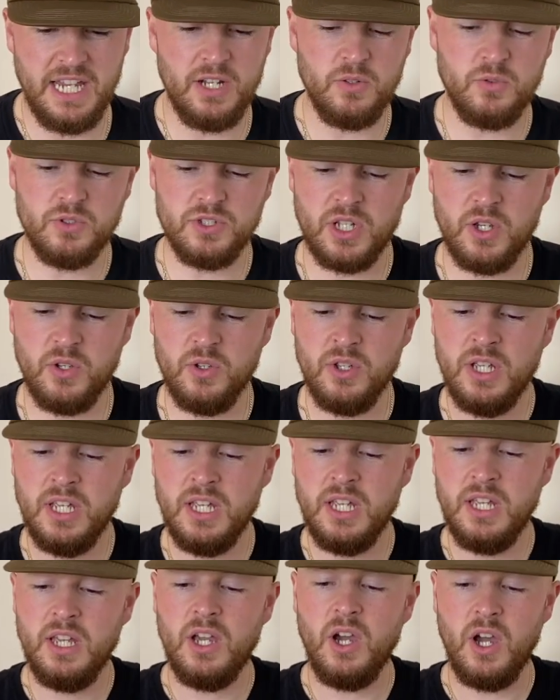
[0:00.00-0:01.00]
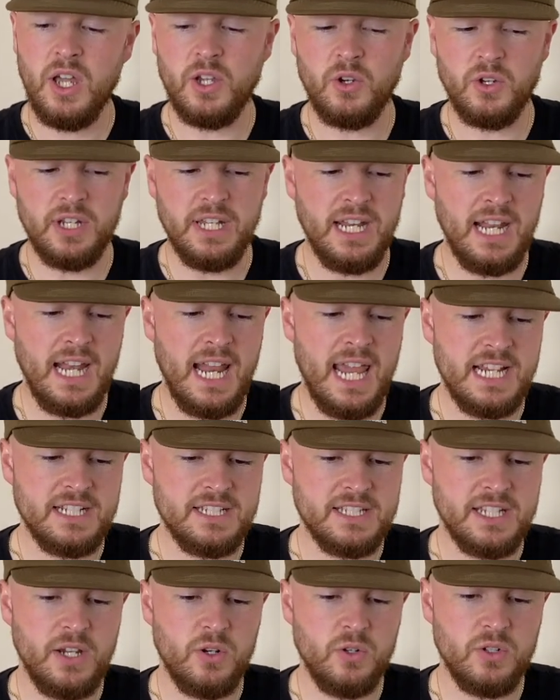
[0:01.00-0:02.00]
And also, I got it in an
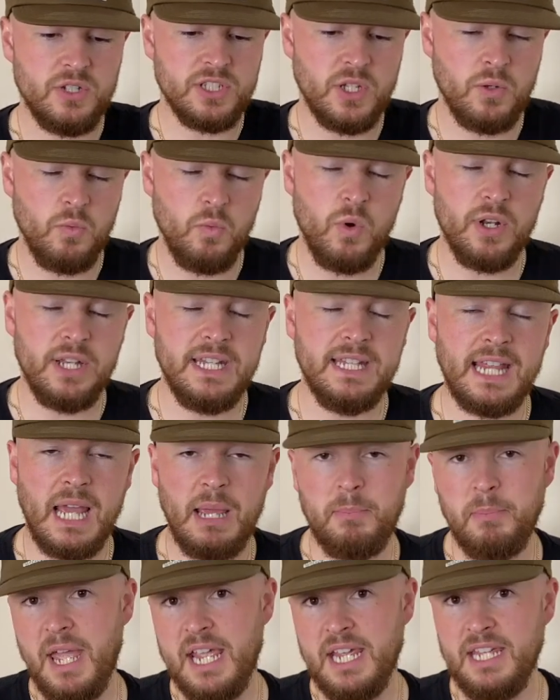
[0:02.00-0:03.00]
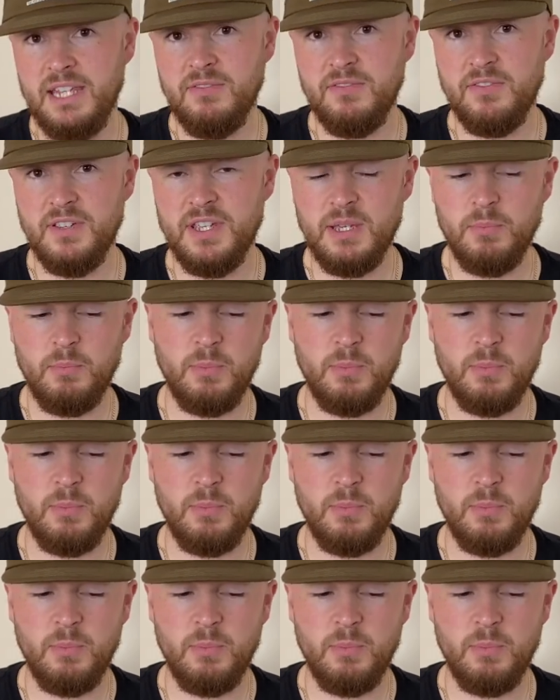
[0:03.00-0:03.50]
XL because I wanted that baggy fit,